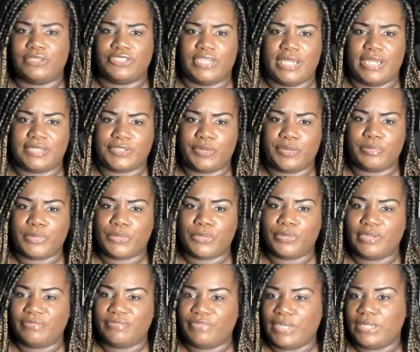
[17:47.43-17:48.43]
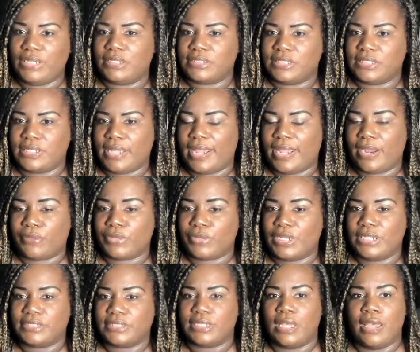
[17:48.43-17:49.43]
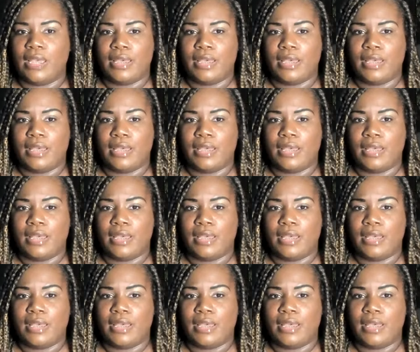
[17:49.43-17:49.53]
she has her moon and Venus in Aries.